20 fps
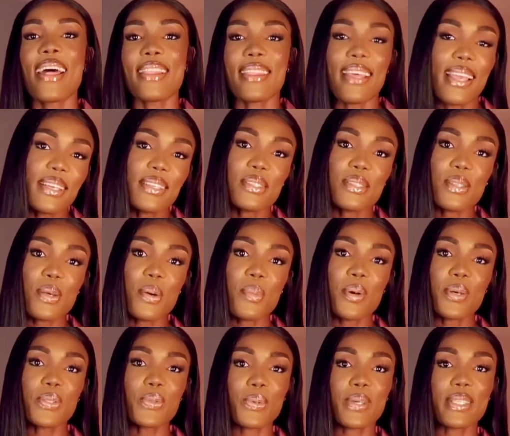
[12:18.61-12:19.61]
Thank you so
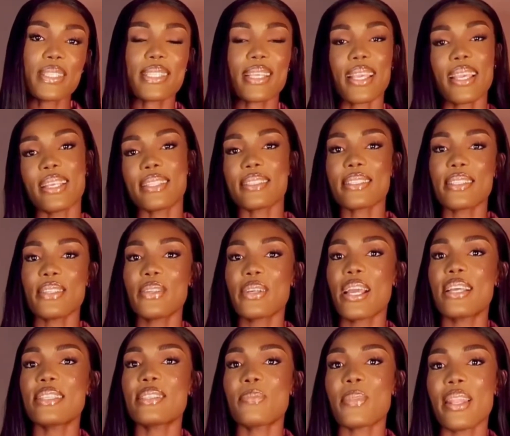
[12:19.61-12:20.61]
much once again. See you
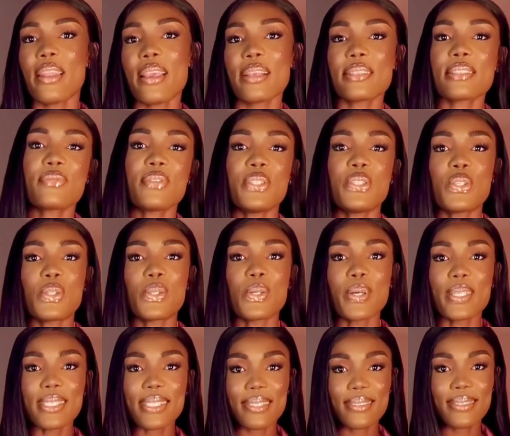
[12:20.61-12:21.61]
guys in my next video.
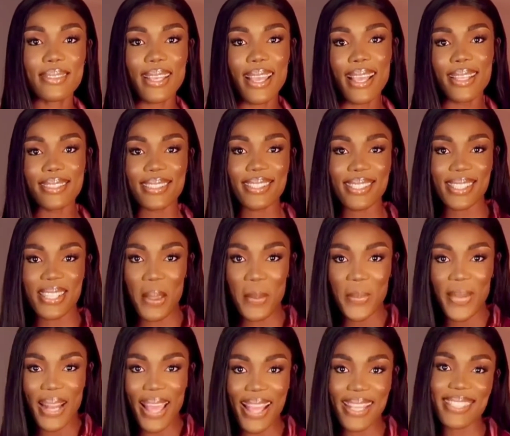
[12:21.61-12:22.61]
Until then,
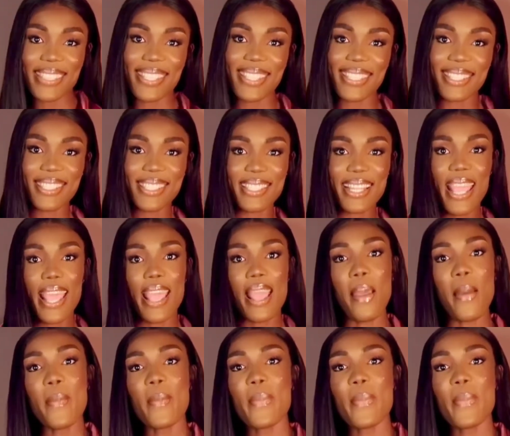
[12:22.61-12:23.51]
stay blessed and stay